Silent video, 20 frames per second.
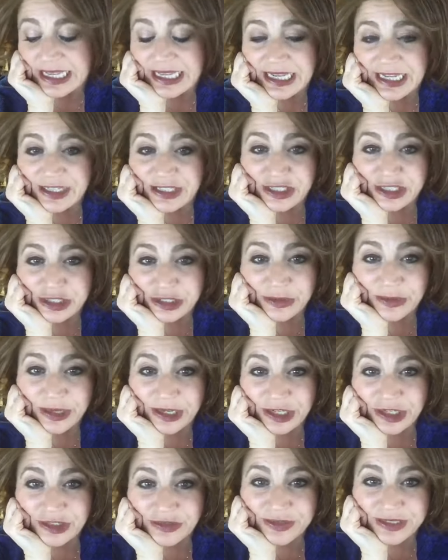It's
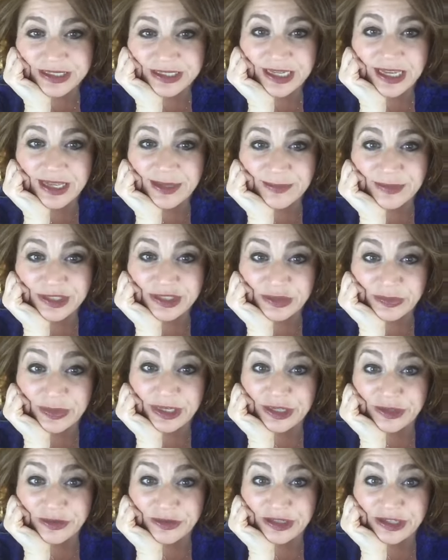200 times
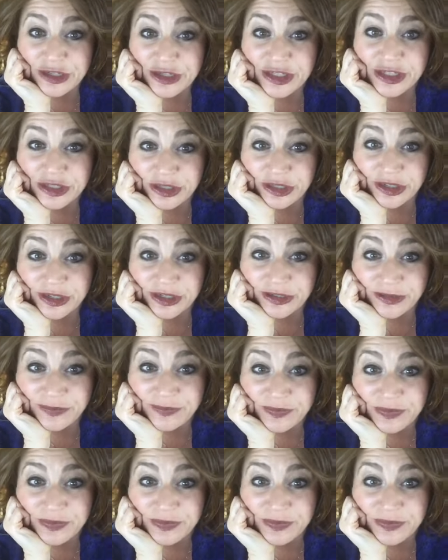sweeter than sugar,